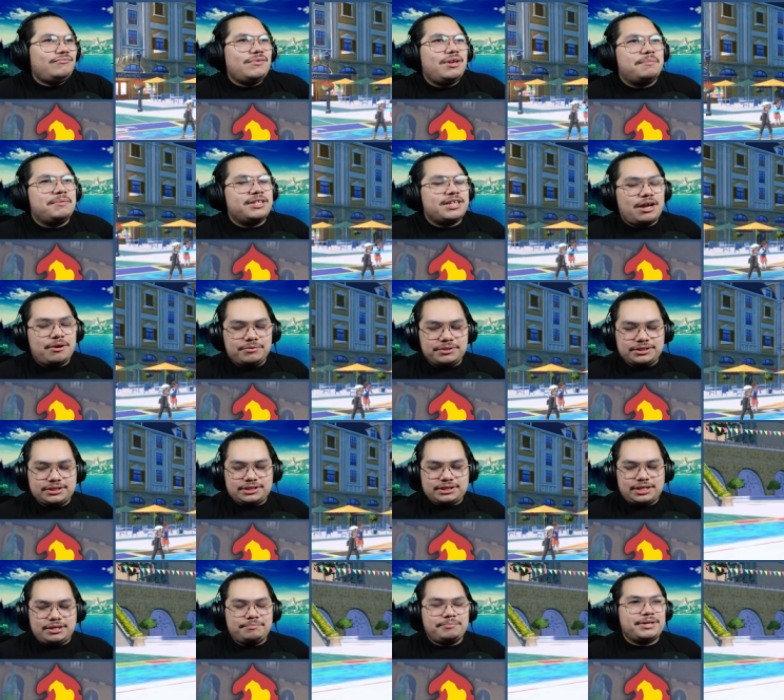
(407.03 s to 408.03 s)
I mean, that
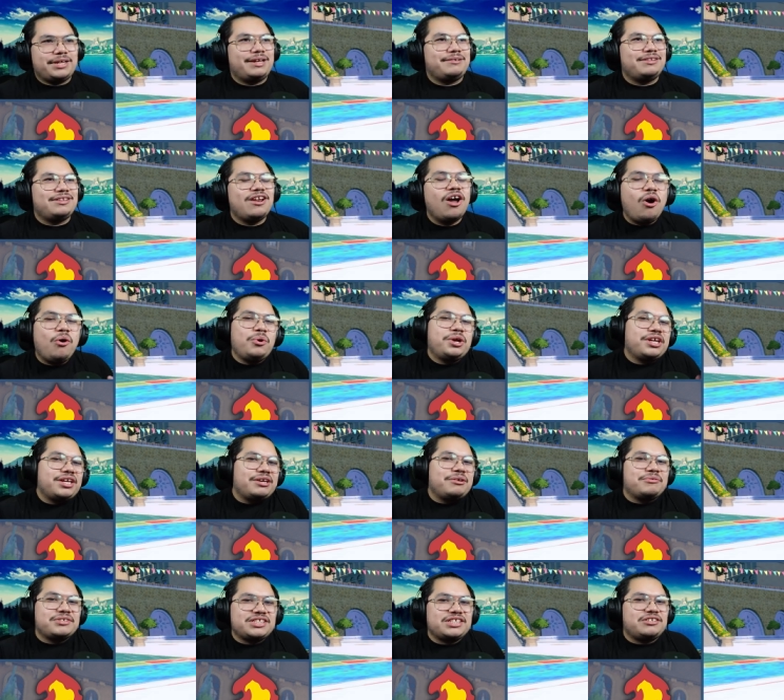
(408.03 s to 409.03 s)
was, but knowing
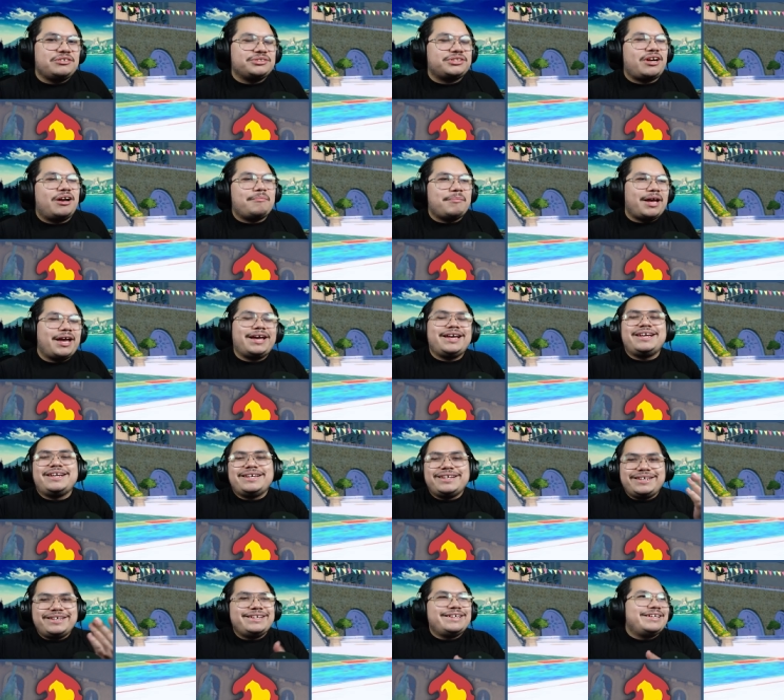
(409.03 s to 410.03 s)
it was a close combat,
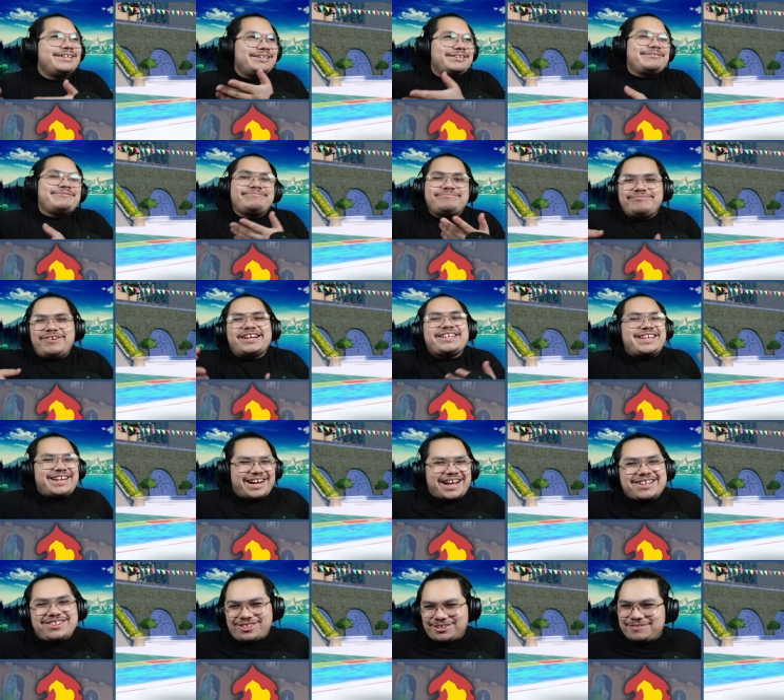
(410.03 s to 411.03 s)
right
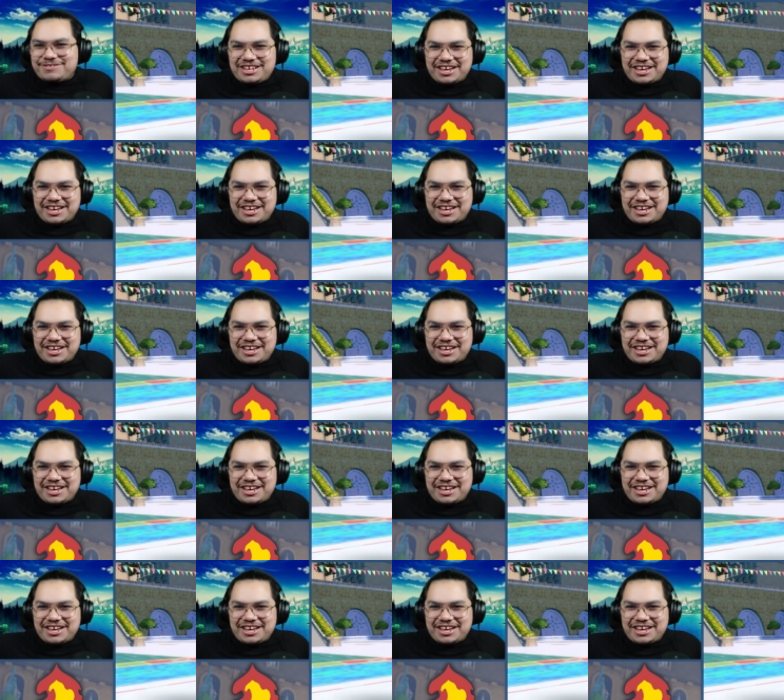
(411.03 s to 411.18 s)
there I should have